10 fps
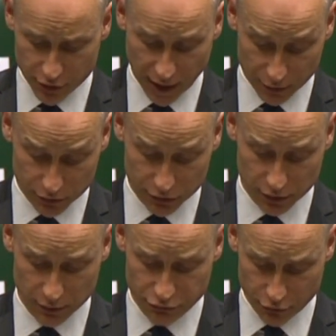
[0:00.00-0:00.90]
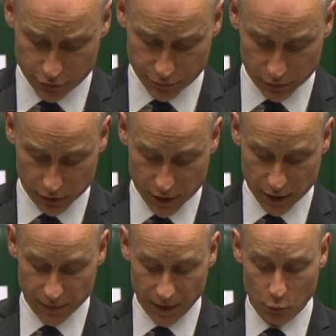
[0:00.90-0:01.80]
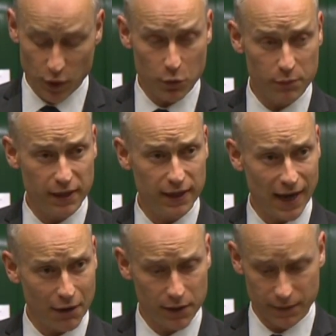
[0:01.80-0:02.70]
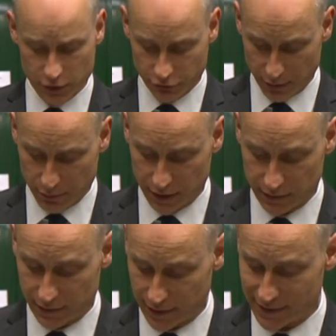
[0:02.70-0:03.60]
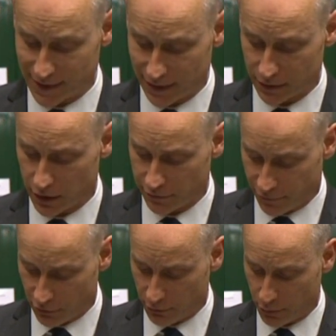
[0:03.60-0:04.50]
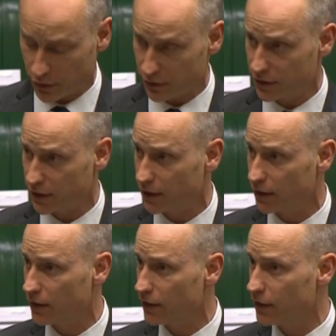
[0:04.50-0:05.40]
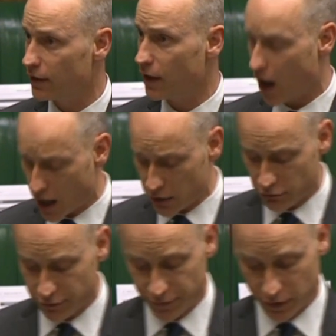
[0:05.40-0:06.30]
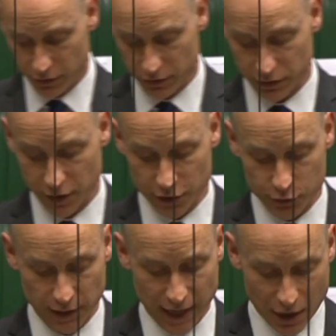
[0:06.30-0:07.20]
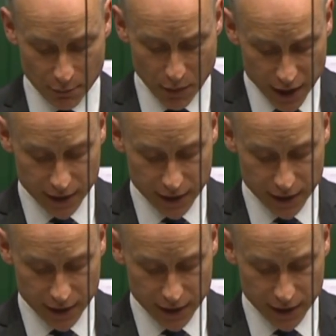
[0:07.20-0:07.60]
Council approval, then we would be allowing the Kremlin to dictate our foreign policy. I refuse to allow my